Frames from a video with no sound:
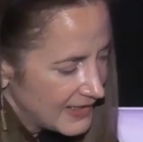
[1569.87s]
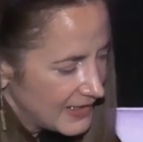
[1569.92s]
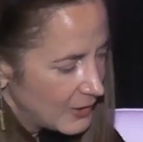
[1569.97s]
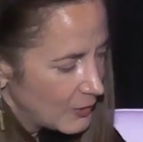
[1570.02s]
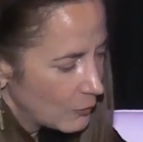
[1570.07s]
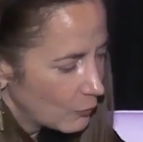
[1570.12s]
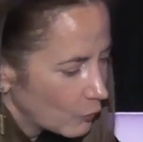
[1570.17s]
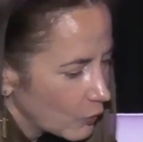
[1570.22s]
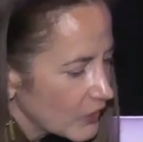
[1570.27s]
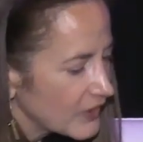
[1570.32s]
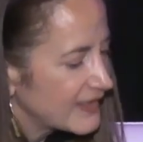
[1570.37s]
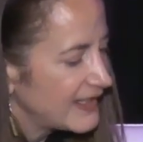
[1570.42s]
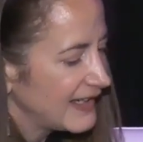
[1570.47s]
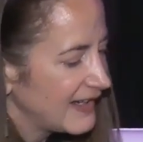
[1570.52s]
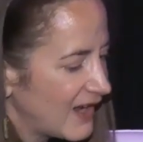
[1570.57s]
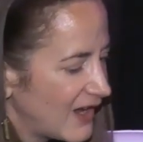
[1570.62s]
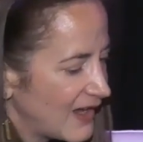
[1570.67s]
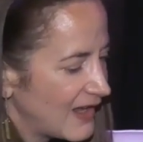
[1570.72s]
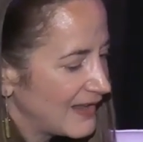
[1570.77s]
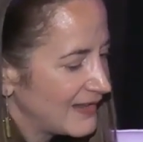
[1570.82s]
working
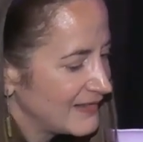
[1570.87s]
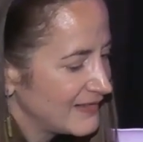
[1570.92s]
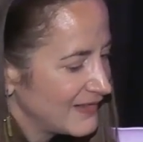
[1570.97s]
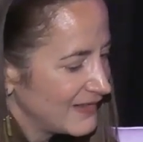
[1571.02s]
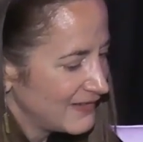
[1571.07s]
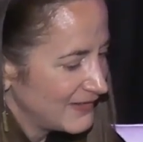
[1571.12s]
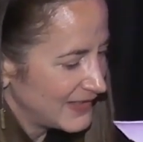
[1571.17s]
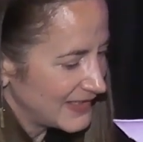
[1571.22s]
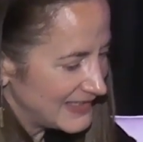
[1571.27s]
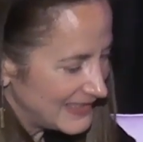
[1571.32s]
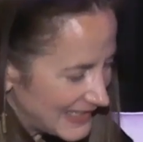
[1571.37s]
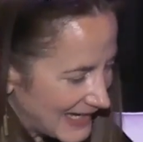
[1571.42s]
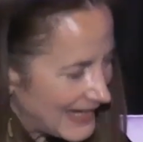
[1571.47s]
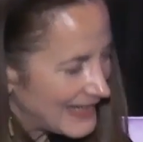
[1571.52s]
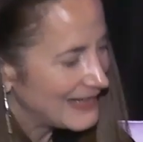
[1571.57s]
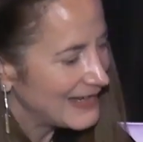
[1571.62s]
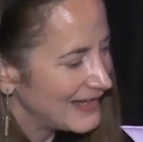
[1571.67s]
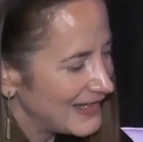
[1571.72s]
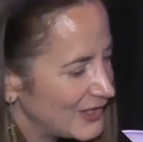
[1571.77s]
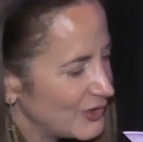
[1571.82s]
on the
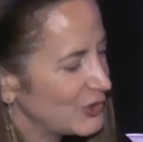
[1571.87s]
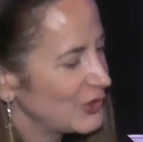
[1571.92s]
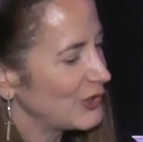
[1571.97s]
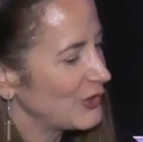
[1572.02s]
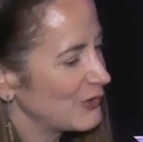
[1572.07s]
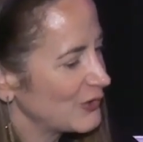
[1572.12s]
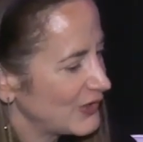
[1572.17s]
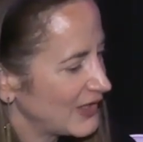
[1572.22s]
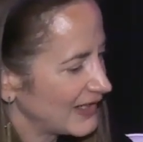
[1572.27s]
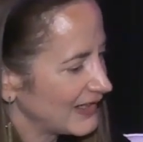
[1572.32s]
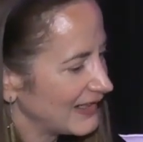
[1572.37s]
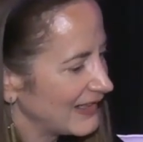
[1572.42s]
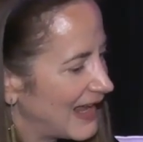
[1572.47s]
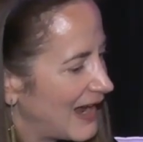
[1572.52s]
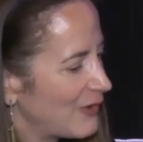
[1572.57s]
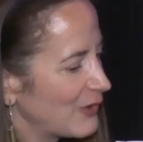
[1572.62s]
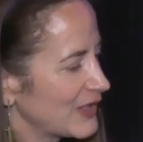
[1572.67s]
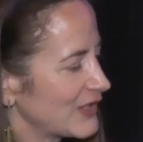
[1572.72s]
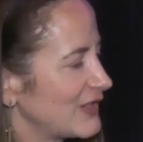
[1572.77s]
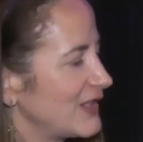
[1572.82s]
data issues that allow
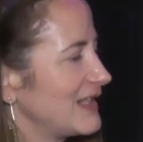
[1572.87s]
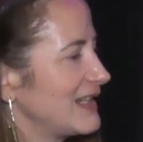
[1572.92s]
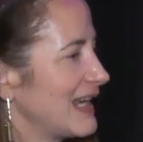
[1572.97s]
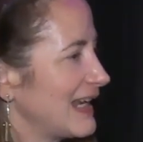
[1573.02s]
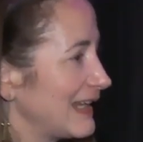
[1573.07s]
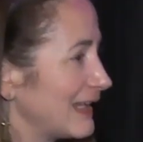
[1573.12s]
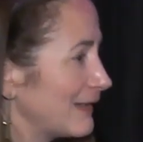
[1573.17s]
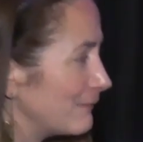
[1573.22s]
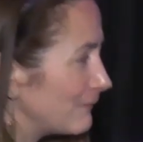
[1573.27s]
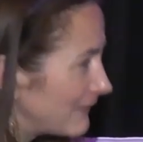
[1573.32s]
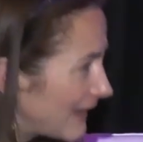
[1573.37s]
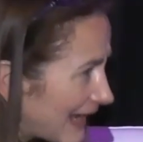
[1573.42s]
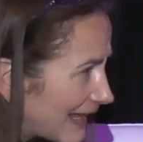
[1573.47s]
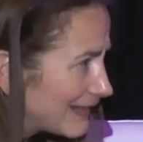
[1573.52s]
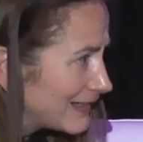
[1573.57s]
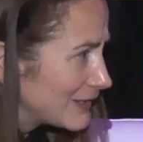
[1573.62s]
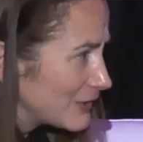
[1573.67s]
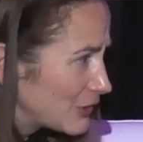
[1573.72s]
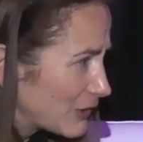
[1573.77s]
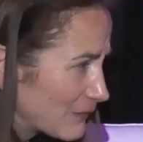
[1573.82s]
us to take
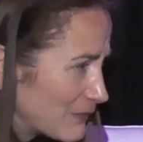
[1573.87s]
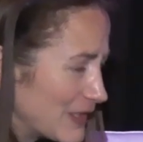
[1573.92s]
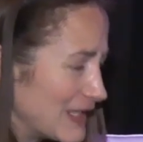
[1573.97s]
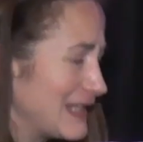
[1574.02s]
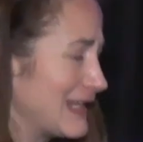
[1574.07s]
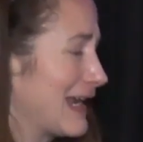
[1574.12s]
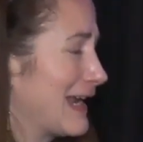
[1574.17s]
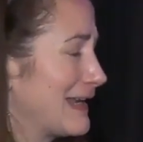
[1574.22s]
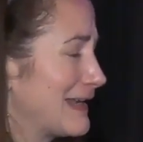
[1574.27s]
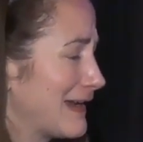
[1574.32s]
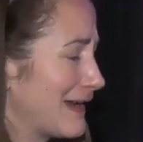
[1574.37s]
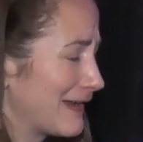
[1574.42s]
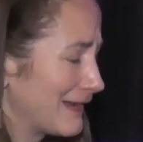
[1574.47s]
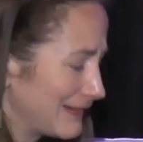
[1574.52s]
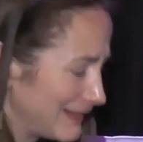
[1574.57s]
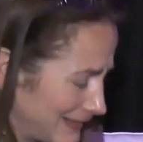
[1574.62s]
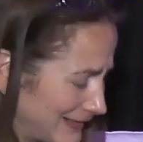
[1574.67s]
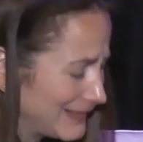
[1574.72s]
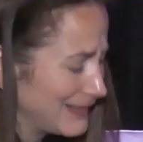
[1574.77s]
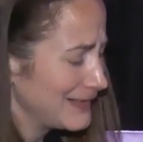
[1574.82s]
advantage of the data
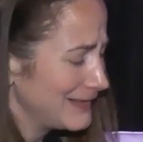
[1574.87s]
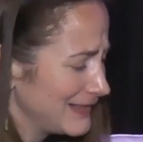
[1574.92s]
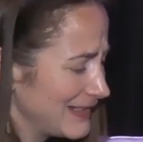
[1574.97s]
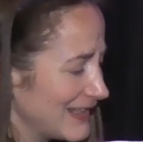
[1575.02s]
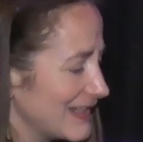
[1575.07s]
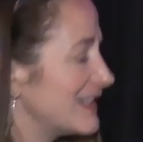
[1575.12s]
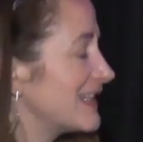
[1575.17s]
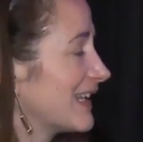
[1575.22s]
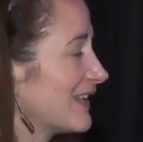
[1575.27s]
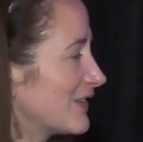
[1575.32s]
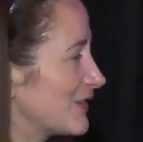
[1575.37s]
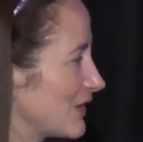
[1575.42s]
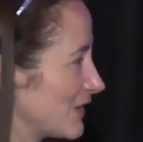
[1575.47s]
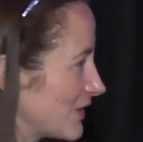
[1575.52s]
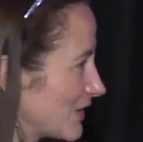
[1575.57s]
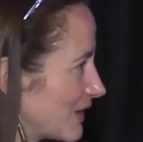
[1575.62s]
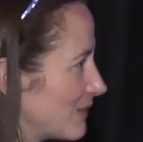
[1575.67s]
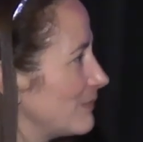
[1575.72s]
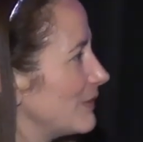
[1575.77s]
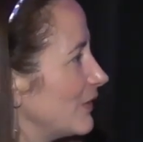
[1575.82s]
in the intelligence
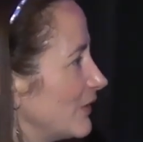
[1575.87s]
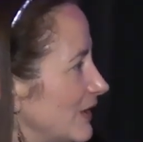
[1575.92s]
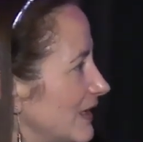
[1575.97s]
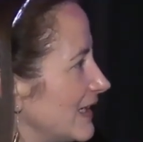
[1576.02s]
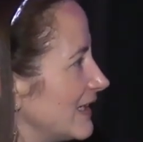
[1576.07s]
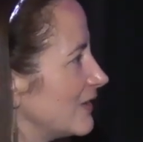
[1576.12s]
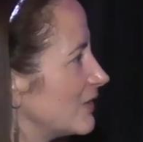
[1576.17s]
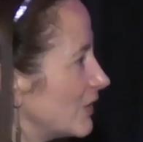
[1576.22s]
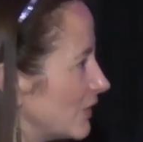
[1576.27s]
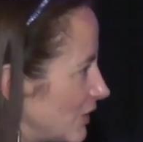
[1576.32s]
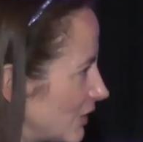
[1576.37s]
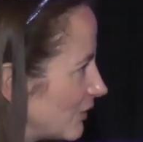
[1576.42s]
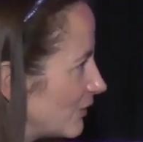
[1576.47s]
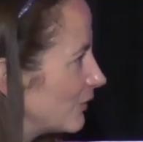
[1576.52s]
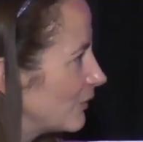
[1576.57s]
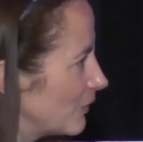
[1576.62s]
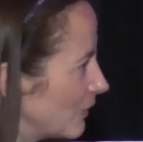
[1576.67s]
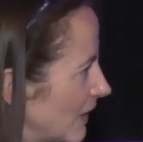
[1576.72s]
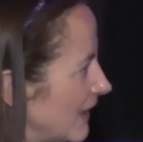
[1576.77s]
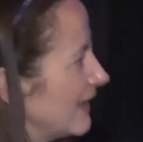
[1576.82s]
community to
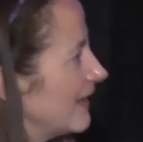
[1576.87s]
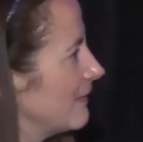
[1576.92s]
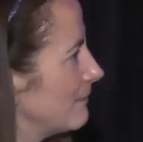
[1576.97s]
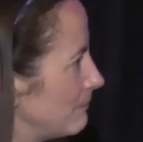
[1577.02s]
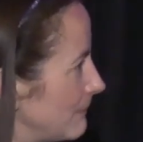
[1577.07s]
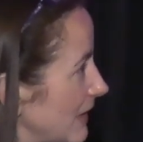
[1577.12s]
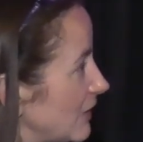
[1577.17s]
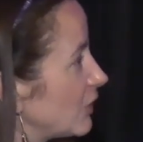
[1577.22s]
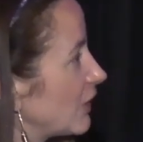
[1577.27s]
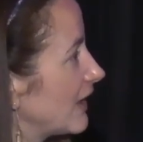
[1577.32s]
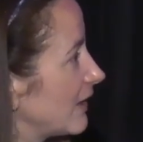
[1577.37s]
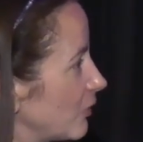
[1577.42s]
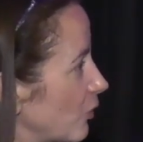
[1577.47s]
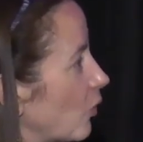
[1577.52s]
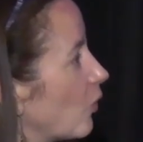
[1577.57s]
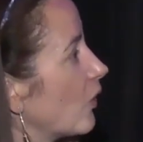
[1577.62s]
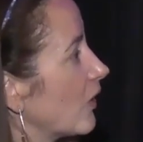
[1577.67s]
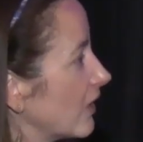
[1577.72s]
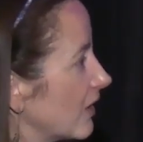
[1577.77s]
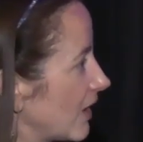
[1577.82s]
do mission
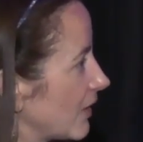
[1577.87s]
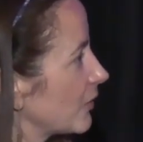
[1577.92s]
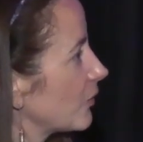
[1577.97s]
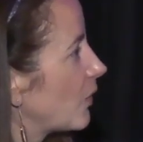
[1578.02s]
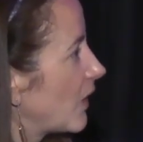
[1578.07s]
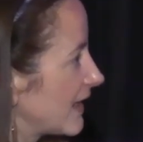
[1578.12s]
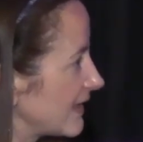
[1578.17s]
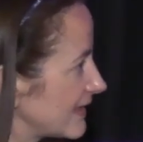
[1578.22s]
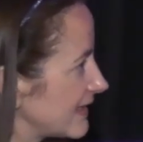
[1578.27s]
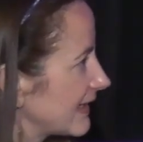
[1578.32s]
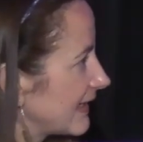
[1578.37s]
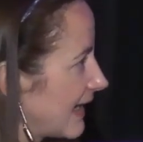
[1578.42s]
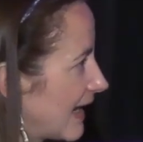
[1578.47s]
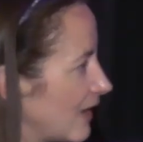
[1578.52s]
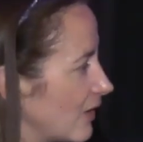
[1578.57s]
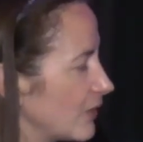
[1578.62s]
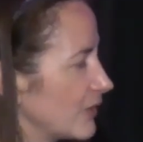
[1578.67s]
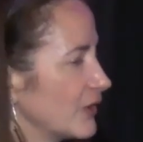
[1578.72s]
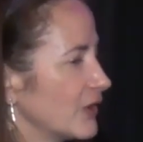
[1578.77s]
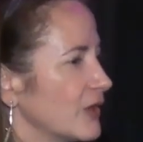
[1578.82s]
or otherwise to
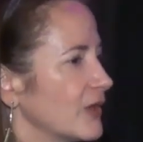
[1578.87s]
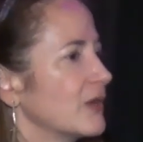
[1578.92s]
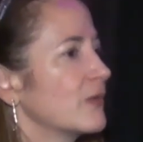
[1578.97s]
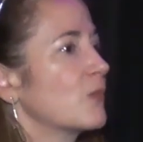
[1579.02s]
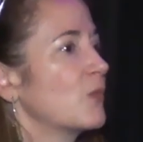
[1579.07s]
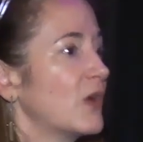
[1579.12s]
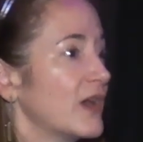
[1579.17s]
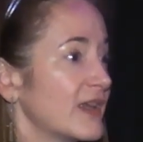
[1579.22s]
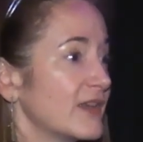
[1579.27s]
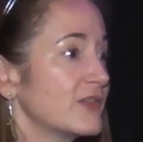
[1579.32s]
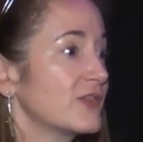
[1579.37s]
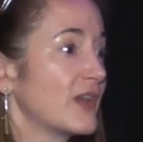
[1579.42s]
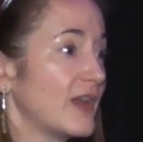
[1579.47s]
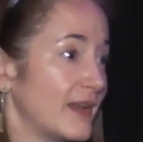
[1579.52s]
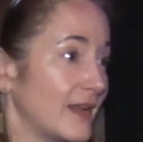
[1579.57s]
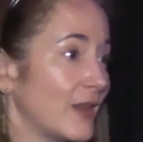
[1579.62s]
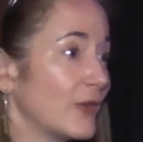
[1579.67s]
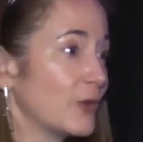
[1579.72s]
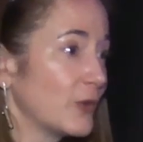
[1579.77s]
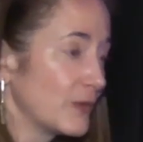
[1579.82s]
counter, was
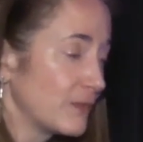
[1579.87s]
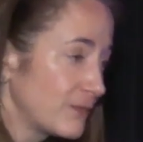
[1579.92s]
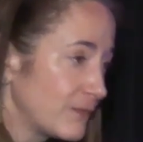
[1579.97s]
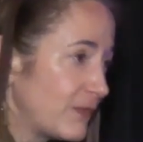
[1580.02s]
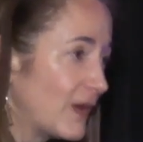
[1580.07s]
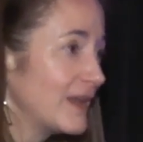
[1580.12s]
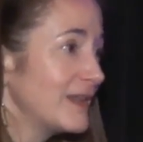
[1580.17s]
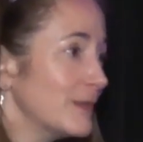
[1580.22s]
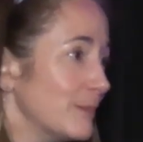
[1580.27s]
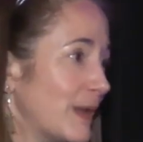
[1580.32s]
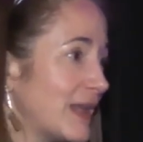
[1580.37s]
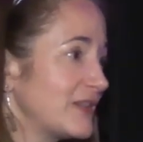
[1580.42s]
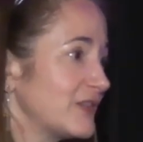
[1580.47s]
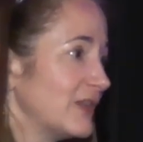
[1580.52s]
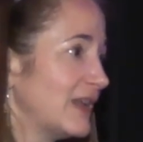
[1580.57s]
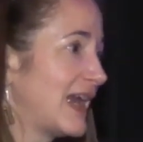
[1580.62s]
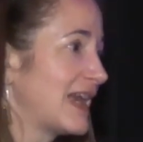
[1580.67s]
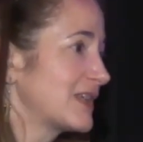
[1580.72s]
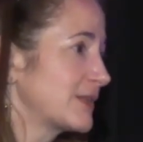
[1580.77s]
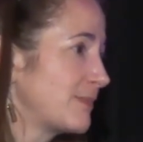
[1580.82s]
another fundamental
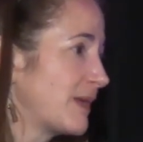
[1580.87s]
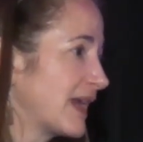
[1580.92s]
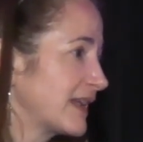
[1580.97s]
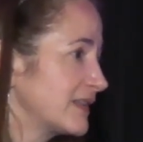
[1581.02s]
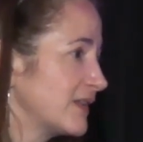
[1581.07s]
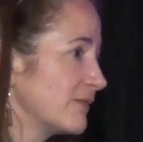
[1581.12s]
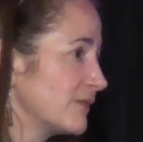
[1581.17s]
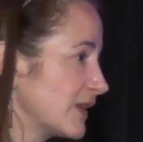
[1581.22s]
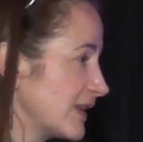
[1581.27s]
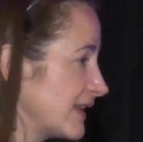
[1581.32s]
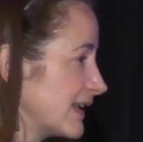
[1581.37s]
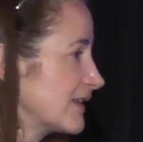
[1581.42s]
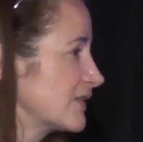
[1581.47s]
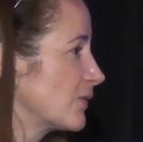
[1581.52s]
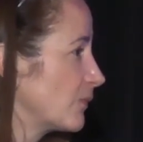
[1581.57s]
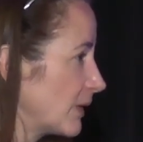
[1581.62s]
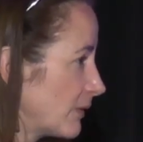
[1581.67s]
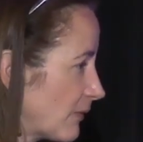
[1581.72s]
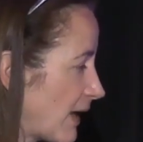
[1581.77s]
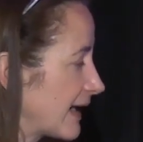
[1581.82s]
aspect of the things that
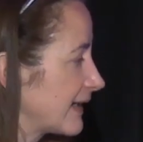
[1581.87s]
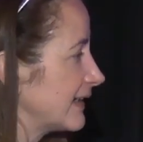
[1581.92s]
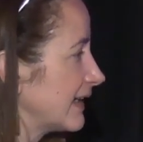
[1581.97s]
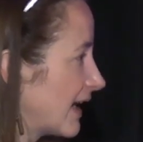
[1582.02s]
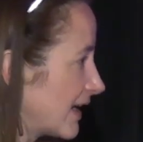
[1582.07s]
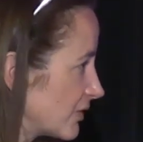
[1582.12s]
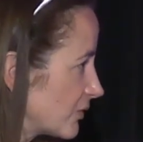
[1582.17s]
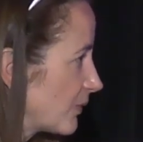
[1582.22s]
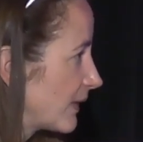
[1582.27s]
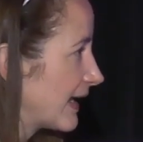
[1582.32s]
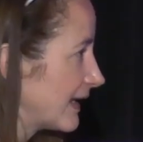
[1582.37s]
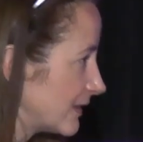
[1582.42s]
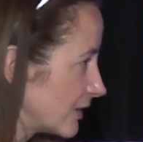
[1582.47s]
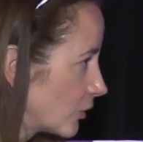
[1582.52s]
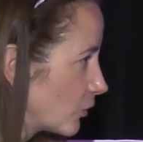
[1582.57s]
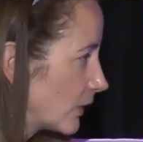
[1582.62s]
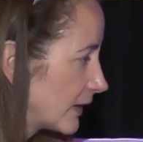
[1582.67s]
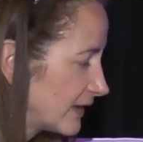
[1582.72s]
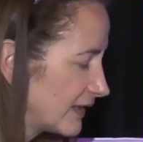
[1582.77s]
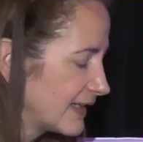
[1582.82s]
we recognized we had to
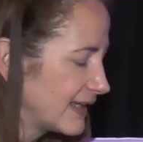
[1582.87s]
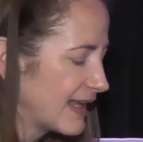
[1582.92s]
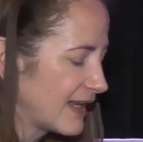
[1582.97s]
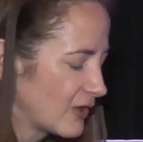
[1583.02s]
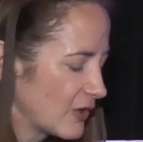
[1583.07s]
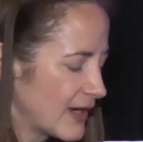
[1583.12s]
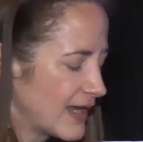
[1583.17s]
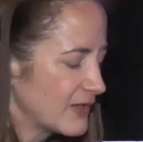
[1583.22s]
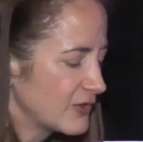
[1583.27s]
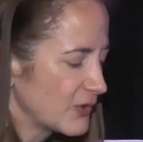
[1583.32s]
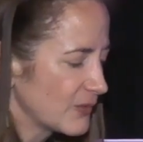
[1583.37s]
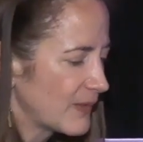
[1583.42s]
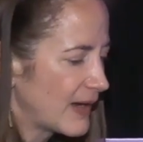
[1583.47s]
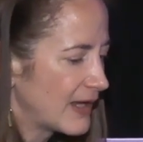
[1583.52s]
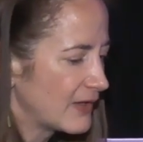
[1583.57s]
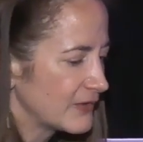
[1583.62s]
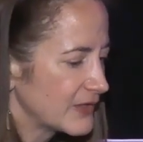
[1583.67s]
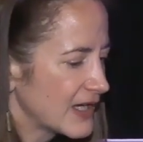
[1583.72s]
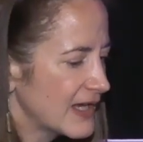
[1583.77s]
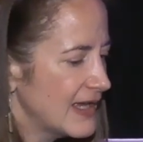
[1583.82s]
quickly get our heads around.